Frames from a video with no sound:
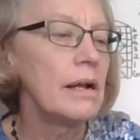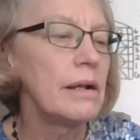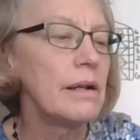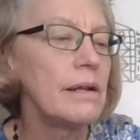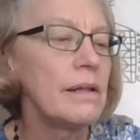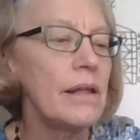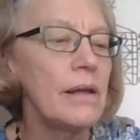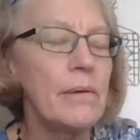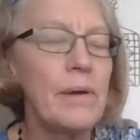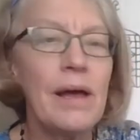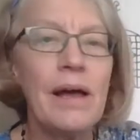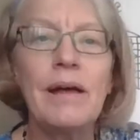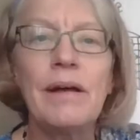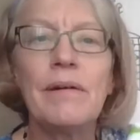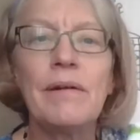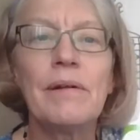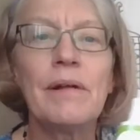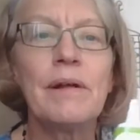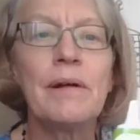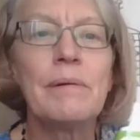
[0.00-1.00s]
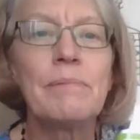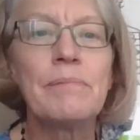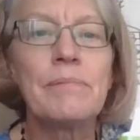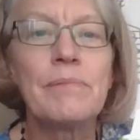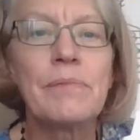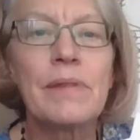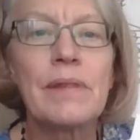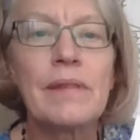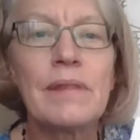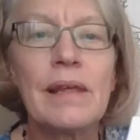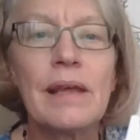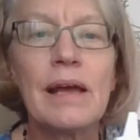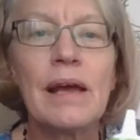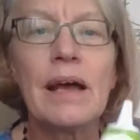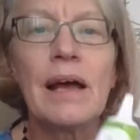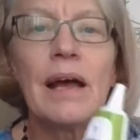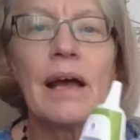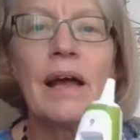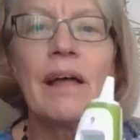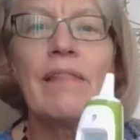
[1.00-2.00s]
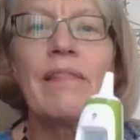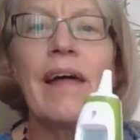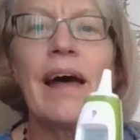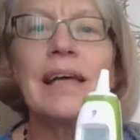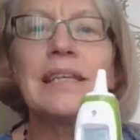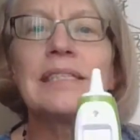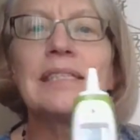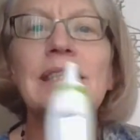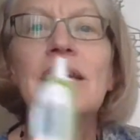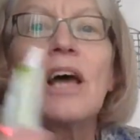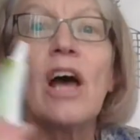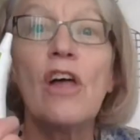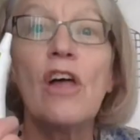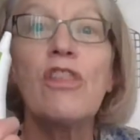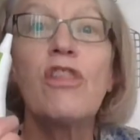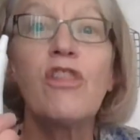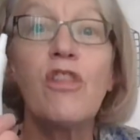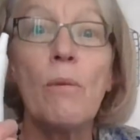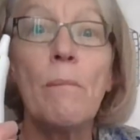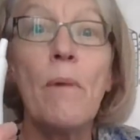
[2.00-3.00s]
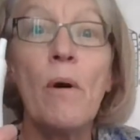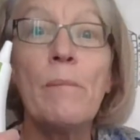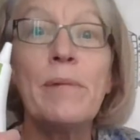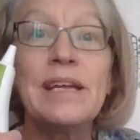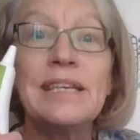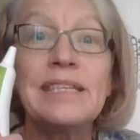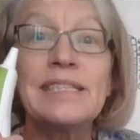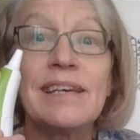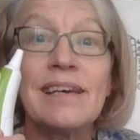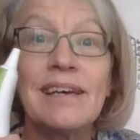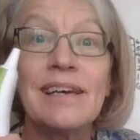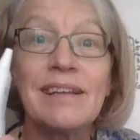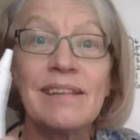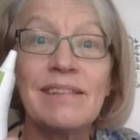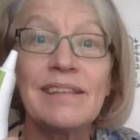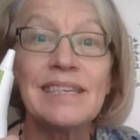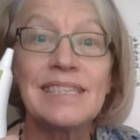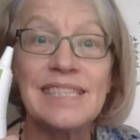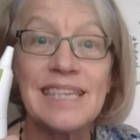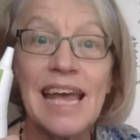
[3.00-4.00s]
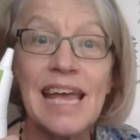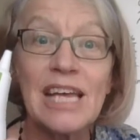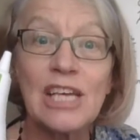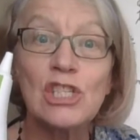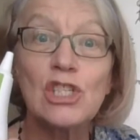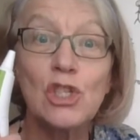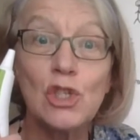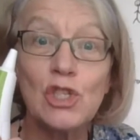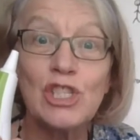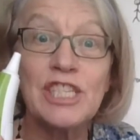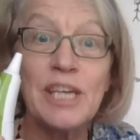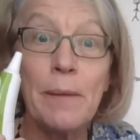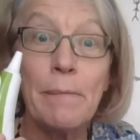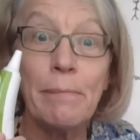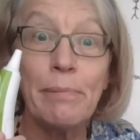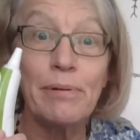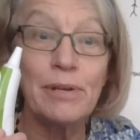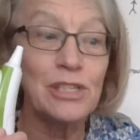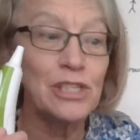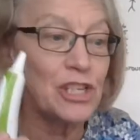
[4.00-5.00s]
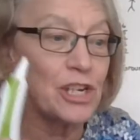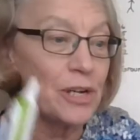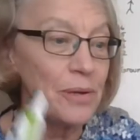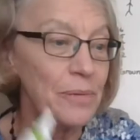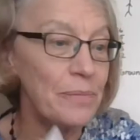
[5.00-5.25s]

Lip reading: There we are. That's a thermometer that takes your temperature.